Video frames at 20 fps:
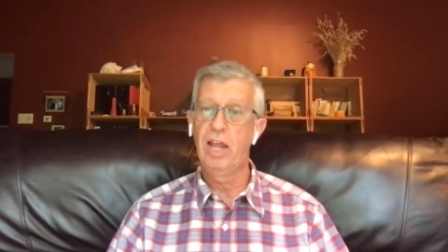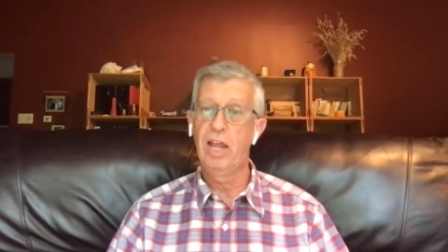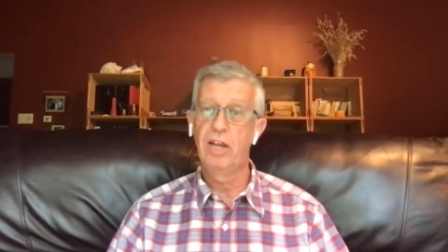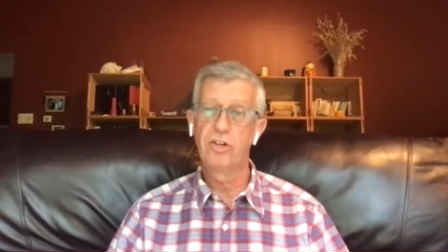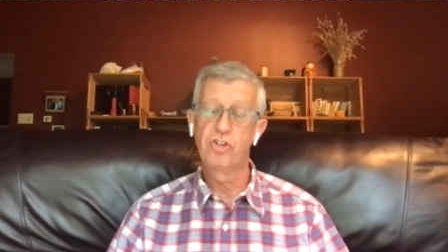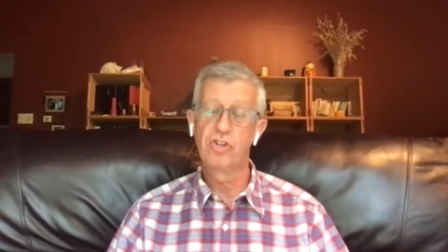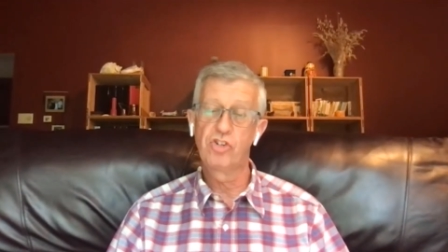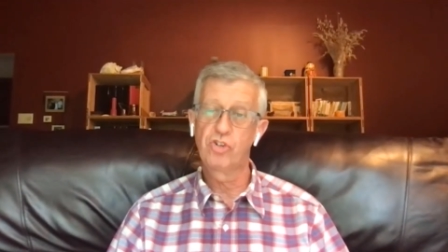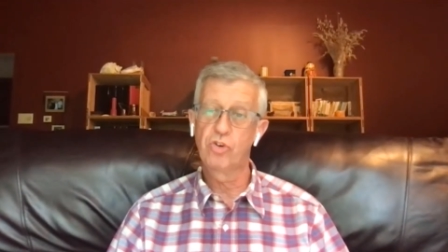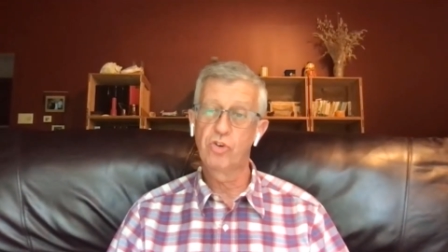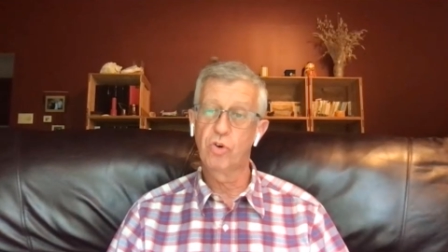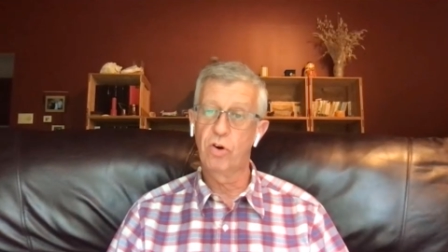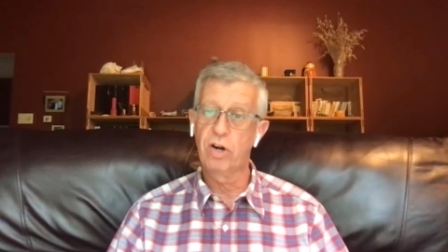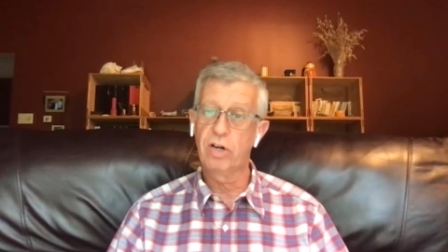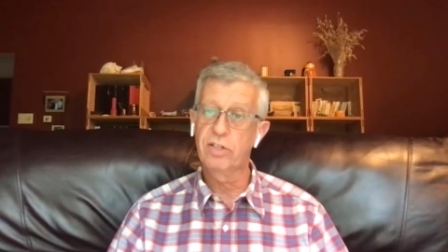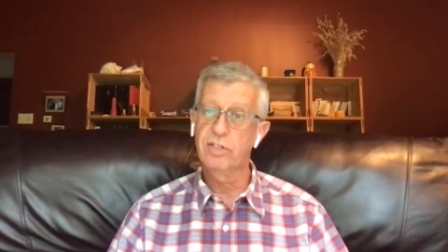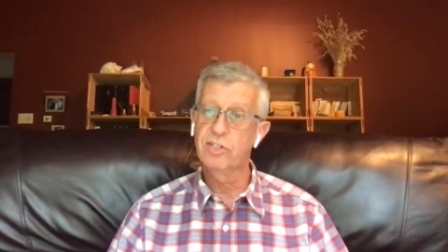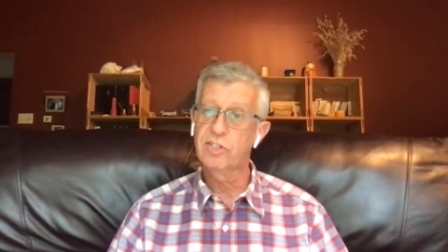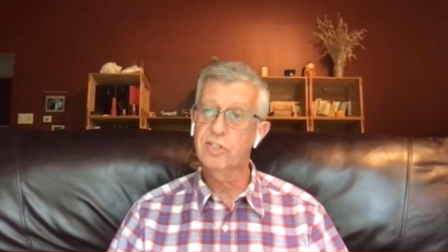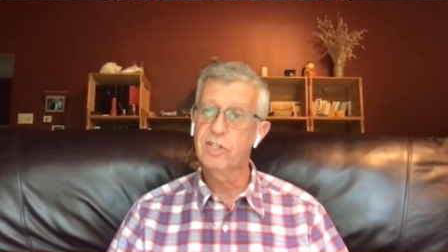and
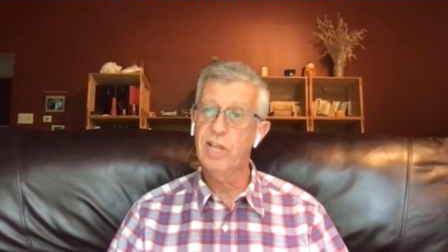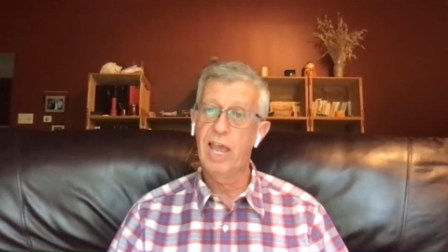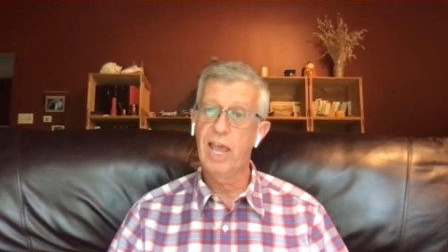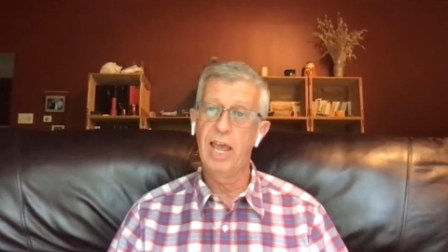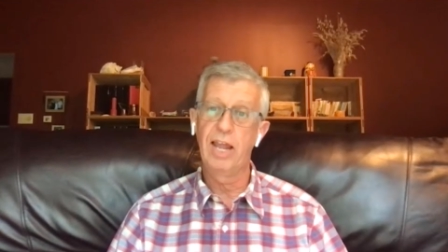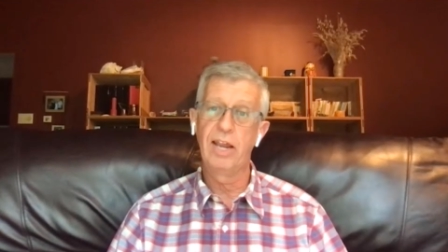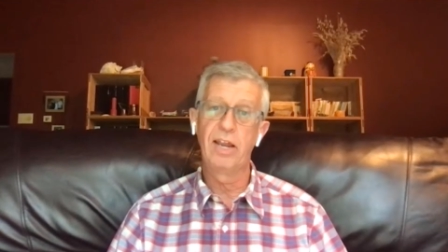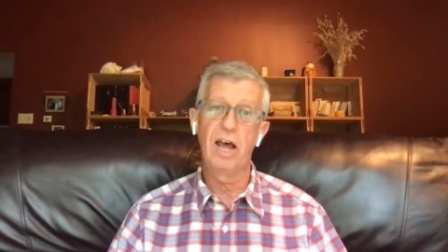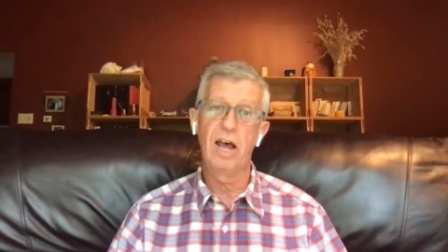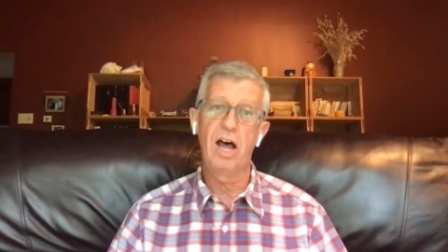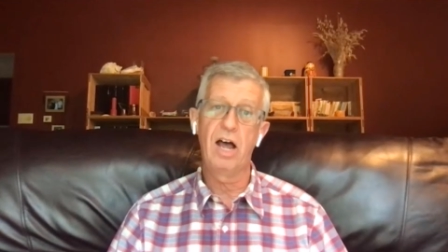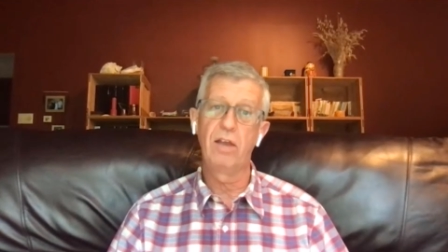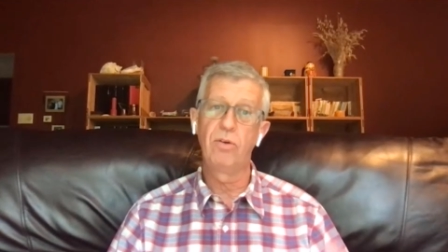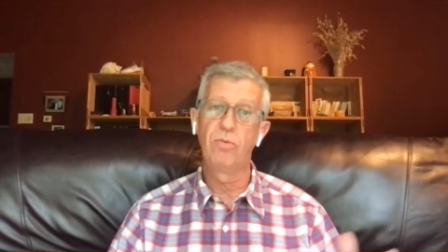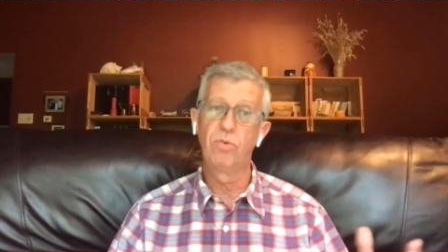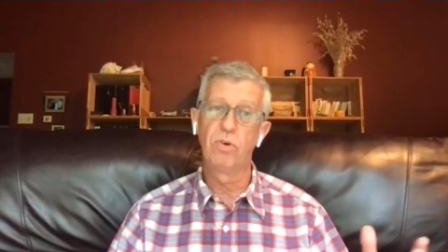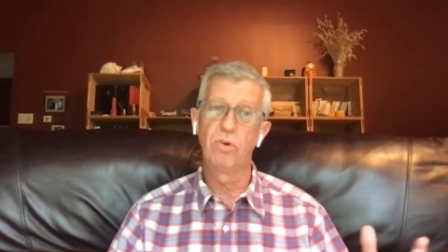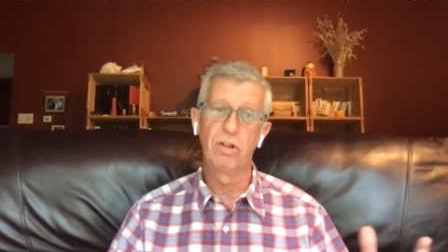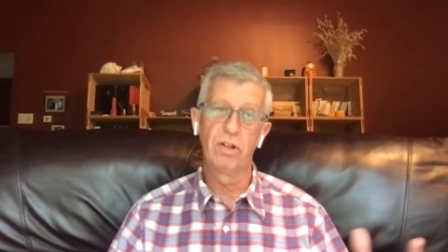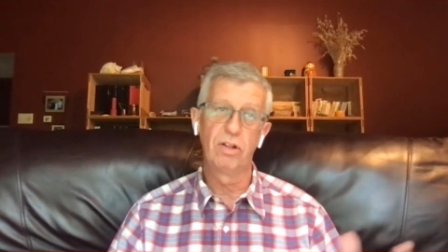shorts, and
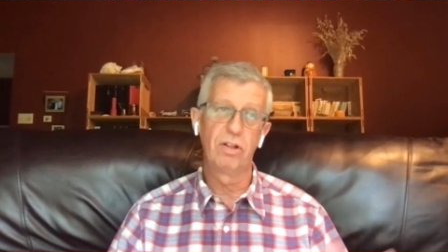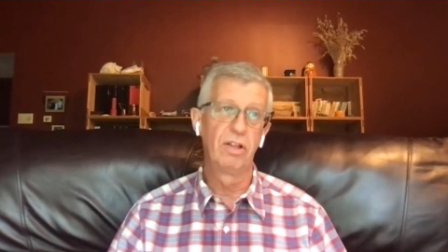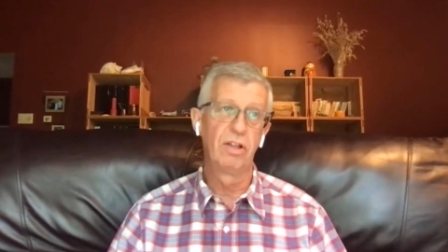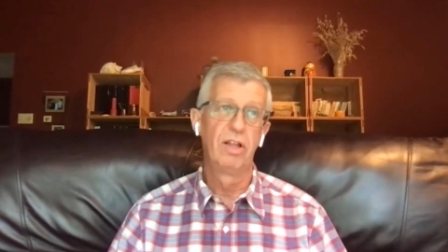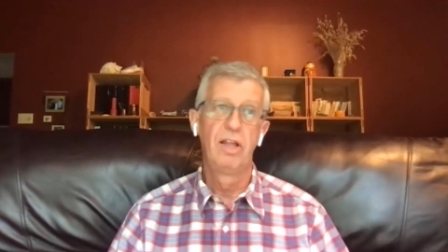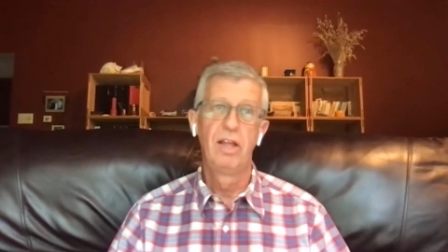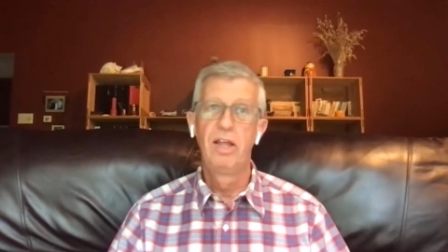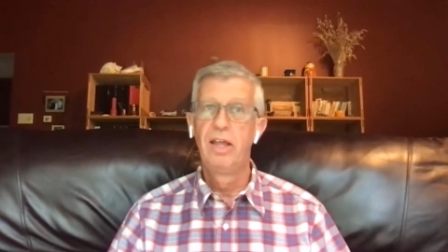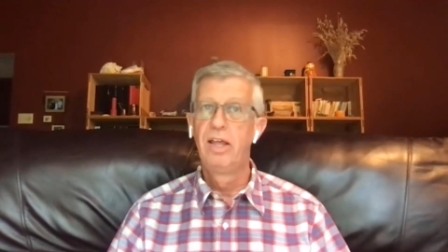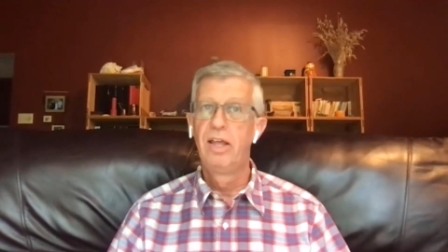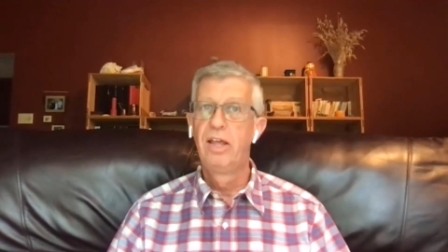I will,